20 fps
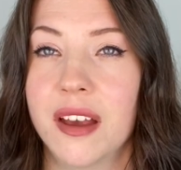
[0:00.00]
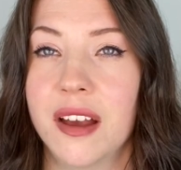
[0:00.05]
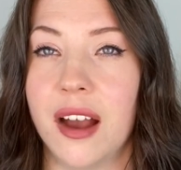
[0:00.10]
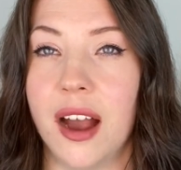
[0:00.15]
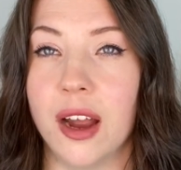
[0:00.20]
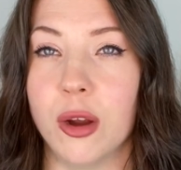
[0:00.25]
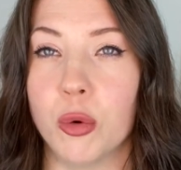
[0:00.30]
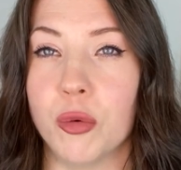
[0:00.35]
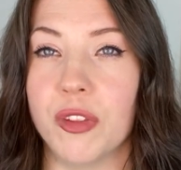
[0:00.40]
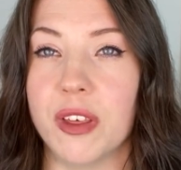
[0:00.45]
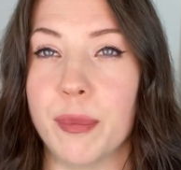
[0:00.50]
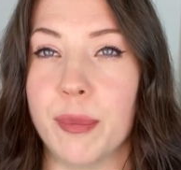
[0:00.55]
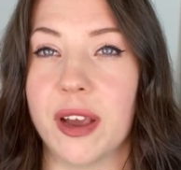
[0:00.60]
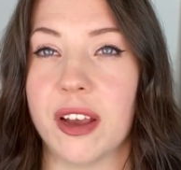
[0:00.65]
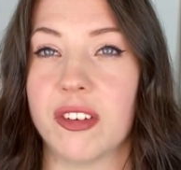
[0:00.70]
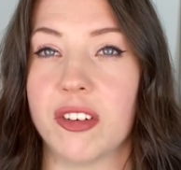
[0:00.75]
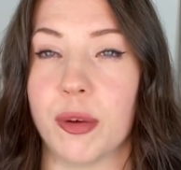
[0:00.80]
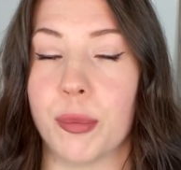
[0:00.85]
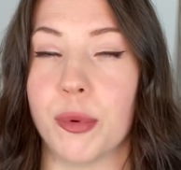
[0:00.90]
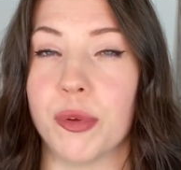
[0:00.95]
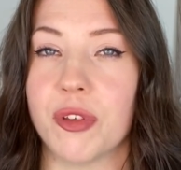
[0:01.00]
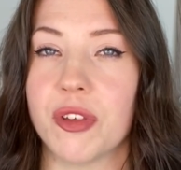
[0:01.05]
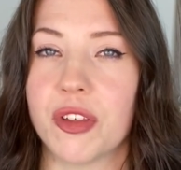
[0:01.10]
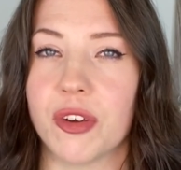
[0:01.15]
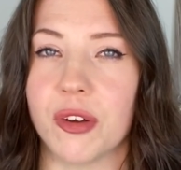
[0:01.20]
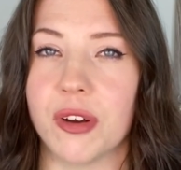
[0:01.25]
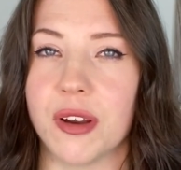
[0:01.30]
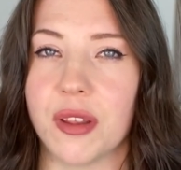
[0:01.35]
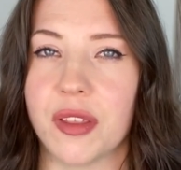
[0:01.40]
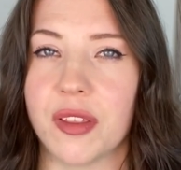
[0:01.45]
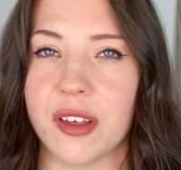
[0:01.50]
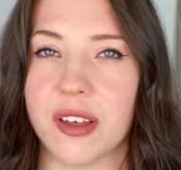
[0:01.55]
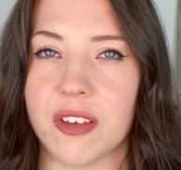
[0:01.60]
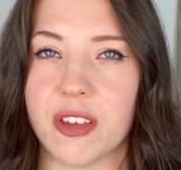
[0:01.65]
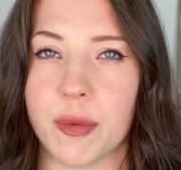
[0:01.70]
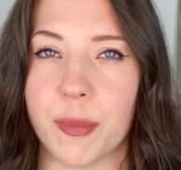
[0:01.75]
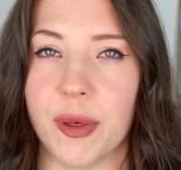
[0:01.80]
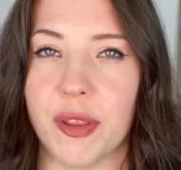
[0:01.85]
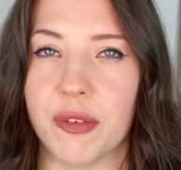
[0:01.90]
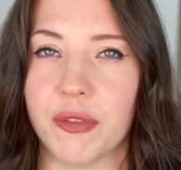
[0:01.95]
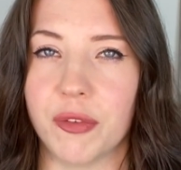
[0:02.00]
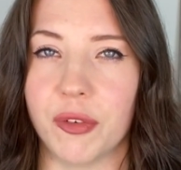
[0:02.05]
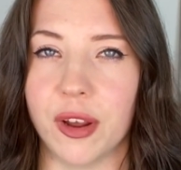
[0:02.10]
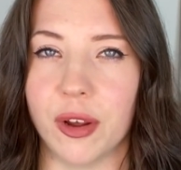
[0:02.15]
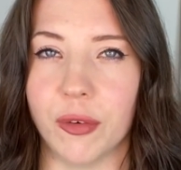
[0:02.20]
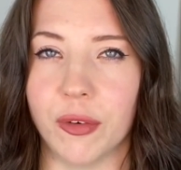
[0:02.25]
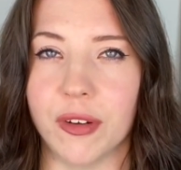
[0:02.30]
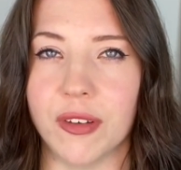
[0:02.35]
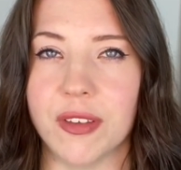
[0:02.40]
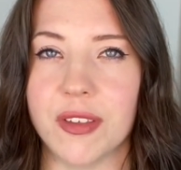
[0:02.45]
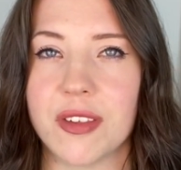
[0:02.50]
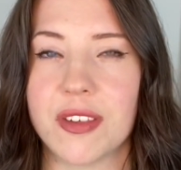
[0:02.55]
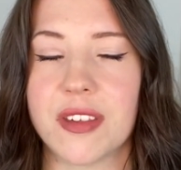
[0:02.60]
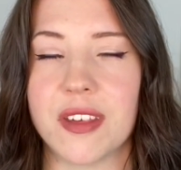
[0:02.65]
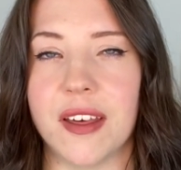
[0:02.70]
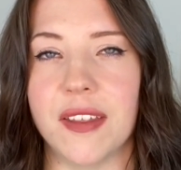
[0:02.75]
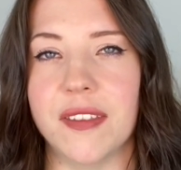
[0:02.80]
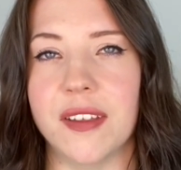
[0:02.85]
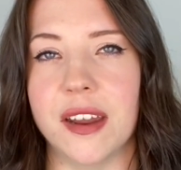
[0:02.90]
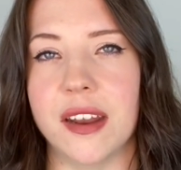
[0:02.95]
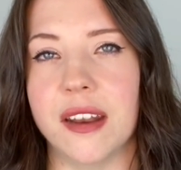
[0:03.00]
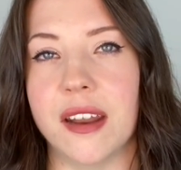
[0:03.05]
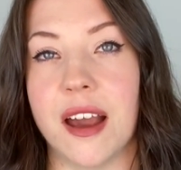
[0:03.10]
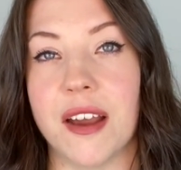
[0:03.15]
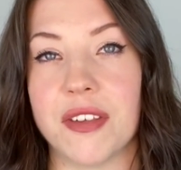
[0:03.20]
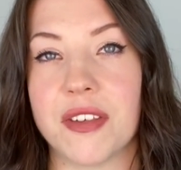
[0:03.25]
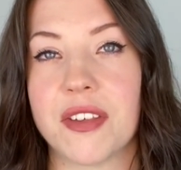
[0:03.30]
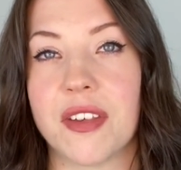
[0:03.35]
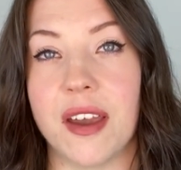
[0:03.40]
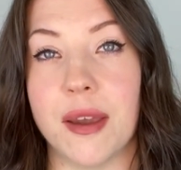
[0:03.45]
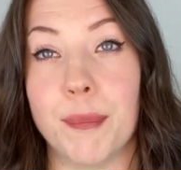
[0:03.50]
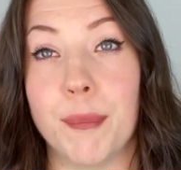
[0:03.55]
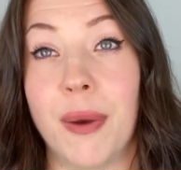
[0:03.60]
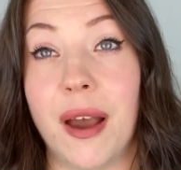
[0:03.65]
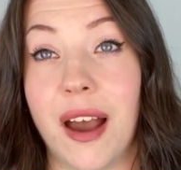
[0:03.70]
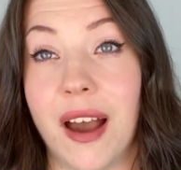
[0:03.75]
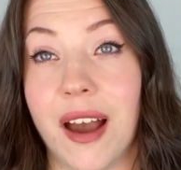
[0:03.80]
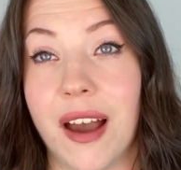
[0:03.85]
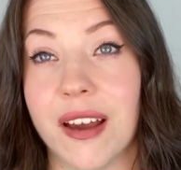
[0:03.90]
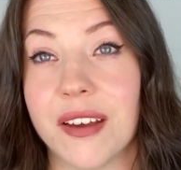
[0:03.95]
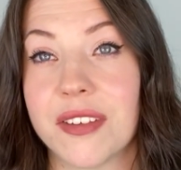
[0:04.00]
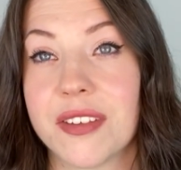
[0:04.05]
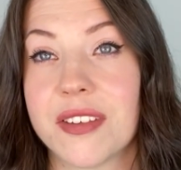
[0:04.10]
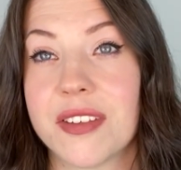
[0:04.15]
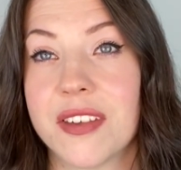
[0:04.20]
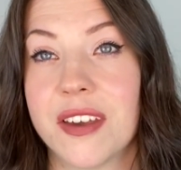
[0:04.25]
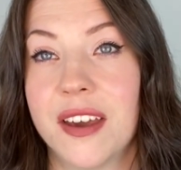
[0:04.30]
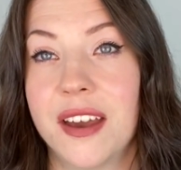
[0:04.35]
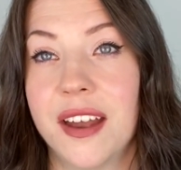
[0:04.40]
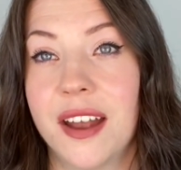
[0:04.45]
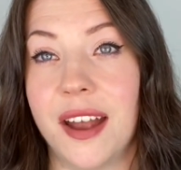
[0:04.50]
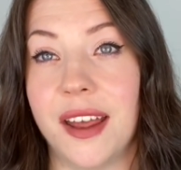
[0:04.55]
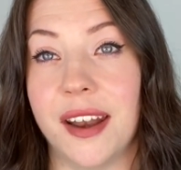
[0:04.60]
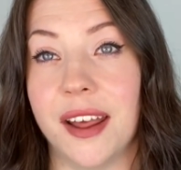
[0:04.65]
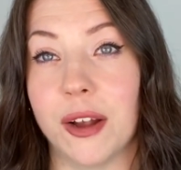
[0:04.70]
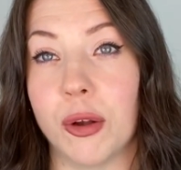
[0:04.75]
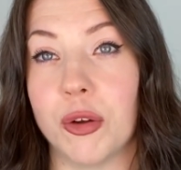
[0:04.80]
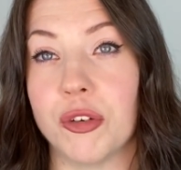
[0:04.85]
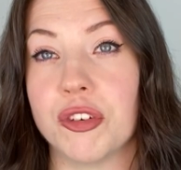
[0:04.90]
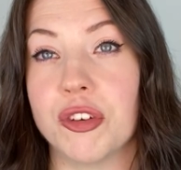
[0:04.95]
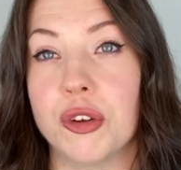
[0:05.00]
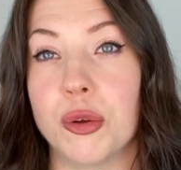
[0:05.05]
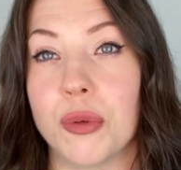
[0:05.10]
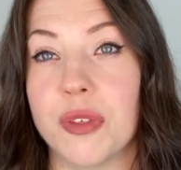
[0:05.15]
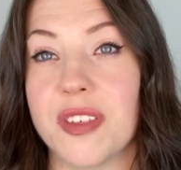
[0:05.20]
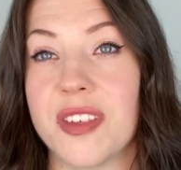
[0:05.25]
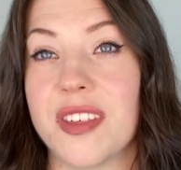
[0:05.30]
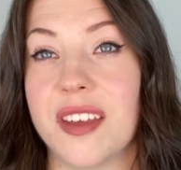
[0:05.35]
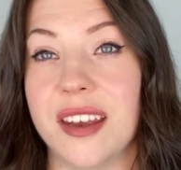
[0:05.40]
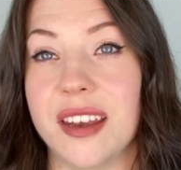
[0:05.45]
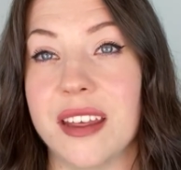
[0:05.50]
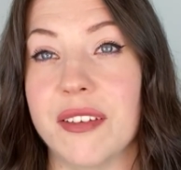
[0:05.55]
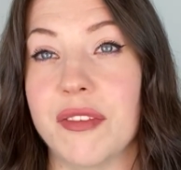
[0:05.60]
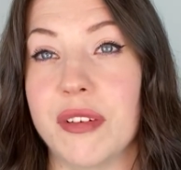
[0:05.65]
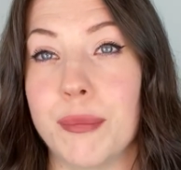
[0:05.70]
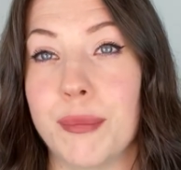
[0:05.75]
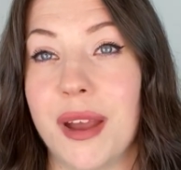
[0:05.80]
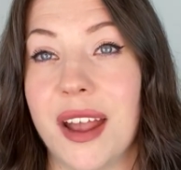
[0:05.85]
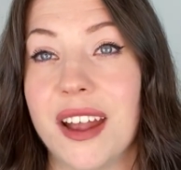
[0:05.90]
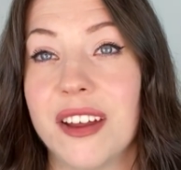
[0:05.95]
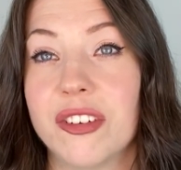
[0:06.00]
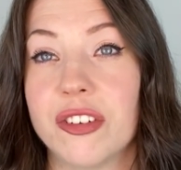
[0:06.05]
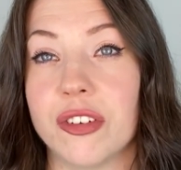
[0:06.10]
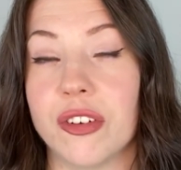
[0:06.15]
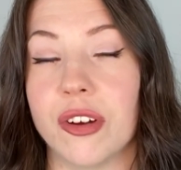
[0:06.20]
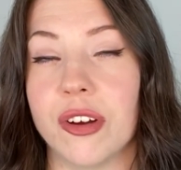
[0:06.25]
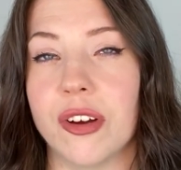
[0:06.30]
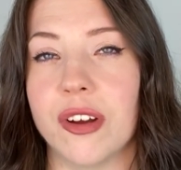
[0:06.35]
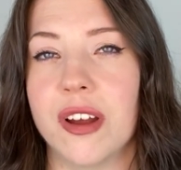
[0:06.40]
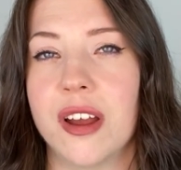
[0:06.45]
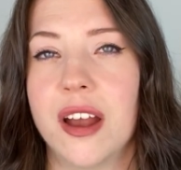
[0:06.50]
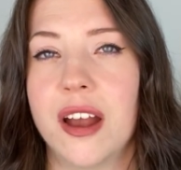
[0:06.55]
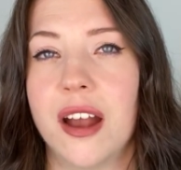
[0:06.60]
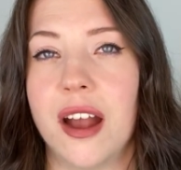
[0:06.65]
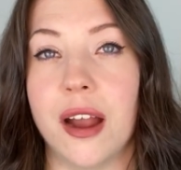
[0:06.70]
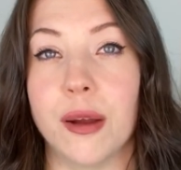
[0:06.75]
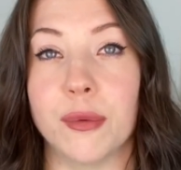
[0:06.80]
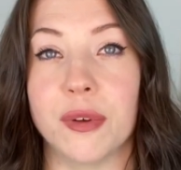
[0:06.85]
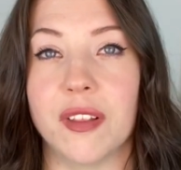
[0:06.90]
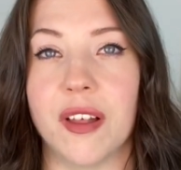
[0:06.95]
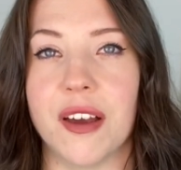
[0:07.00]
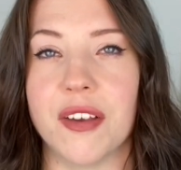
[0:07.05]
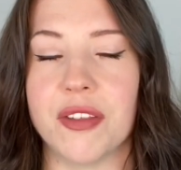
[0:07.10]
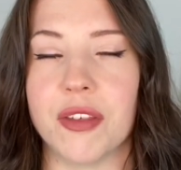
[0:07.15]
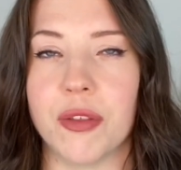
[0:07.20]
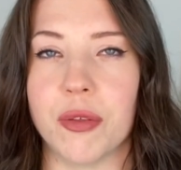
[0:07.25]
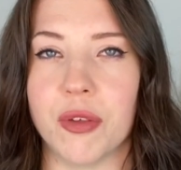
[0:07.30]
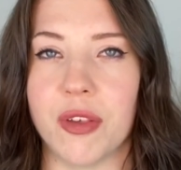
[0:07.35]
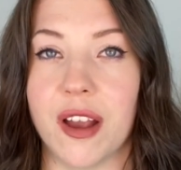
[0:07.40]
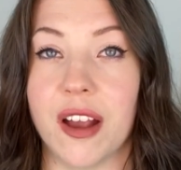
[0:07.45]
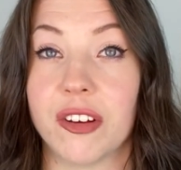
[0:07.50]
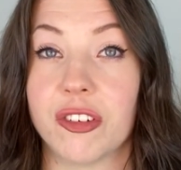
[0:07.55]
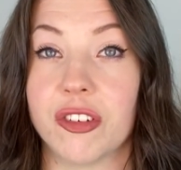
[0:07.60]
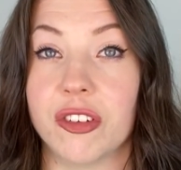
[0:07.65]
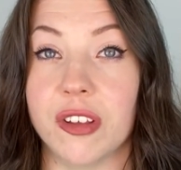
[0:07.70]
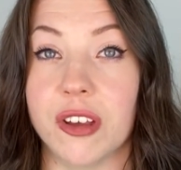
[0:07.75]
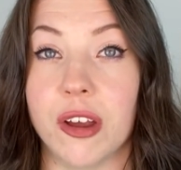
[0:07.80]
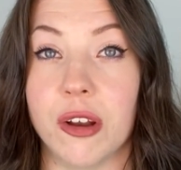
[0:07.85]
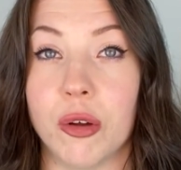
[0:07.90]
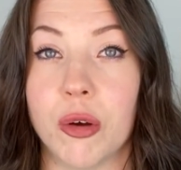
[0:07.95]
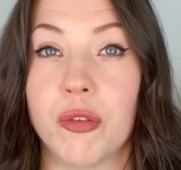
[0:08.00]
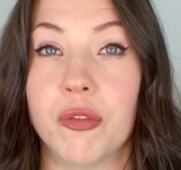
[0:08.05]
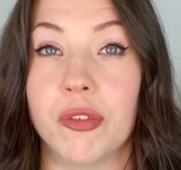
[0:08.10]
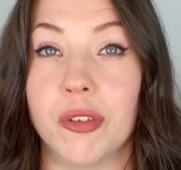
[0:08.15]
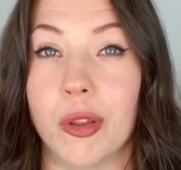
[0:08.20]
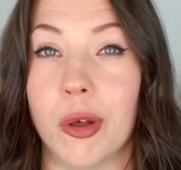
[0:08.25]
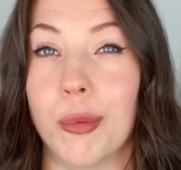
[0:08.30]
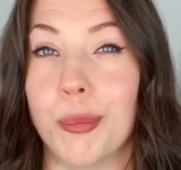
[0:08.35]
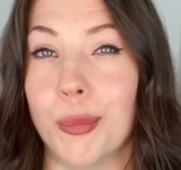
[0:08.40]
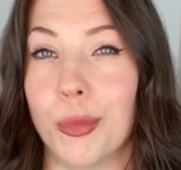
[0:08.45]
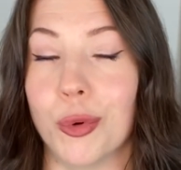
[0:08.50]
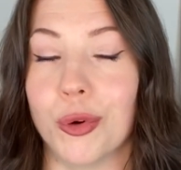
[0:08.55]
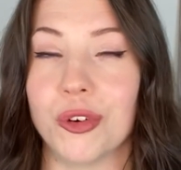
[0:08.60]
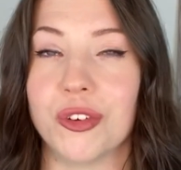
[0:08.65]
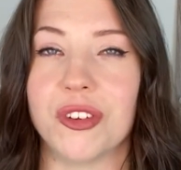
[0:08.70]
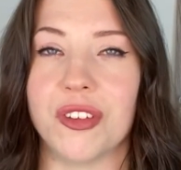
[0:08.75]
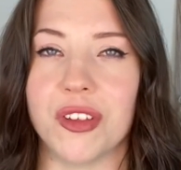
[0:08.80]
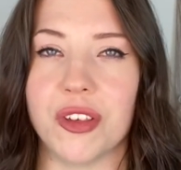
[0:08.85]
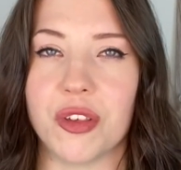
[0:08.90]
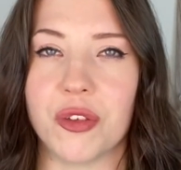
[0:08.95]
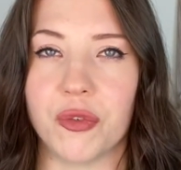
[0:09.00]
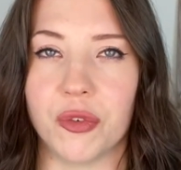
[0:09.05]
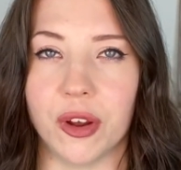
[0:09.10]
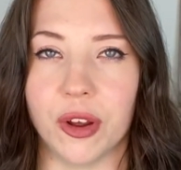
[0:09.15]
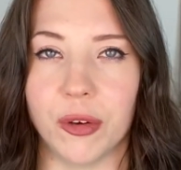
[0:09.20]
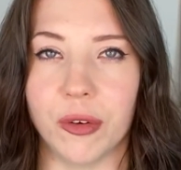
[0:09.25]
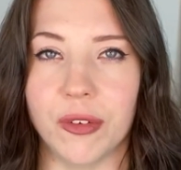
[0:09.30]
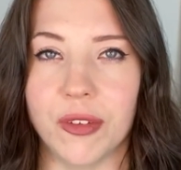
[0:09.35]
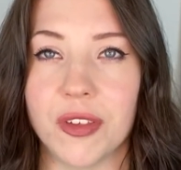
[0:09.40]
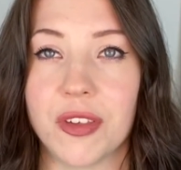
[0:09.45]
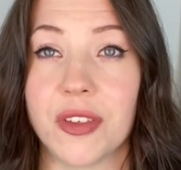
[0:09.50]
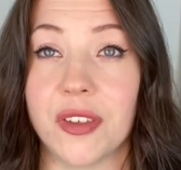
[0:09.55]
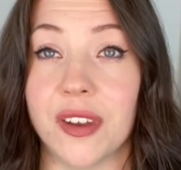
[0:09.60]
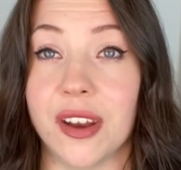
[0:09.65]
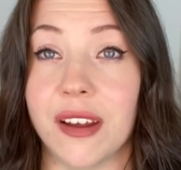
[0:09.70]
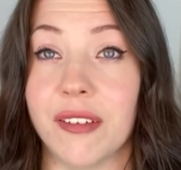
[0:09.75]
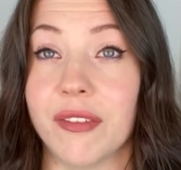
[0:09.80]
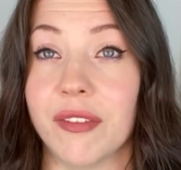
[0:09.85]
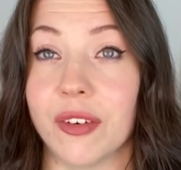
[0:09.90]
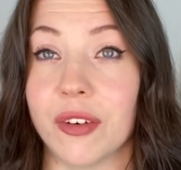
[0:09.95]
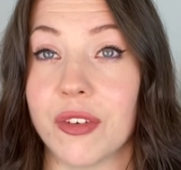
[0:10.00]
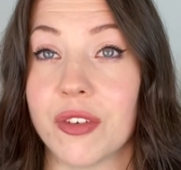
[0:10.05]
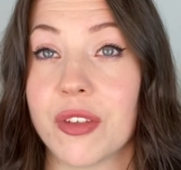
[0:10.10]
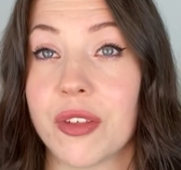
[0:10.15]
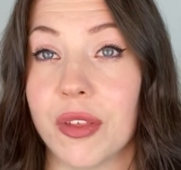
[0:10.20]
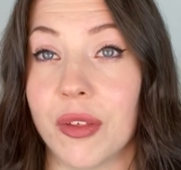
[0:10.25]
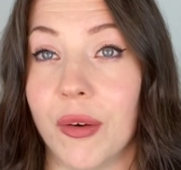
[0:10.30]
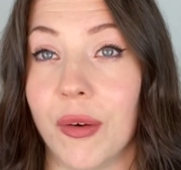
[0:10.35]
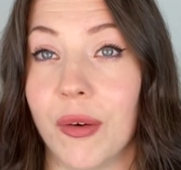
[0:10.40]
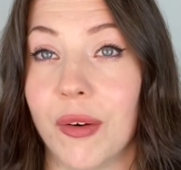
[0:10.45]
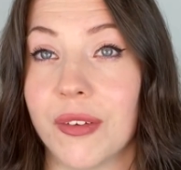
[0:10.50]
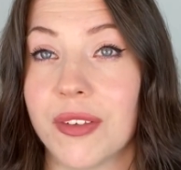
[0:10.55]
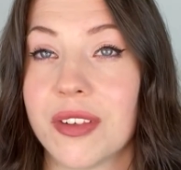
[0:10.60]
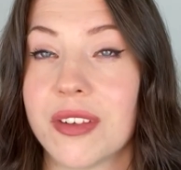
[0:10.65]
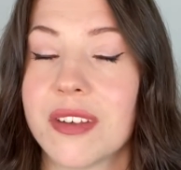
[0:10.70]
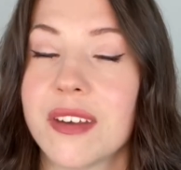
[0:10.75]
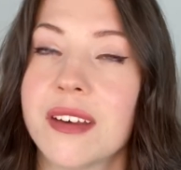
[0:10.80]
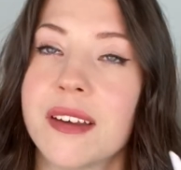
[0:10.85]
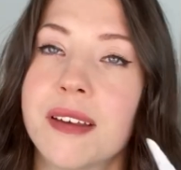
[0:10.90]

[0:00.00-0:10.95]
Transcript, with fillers: I only picked up on certain things about the fragrance and then as time passed and I got to know the scent even better I realised there was actually an awful lot more to this fragrance than I first thought.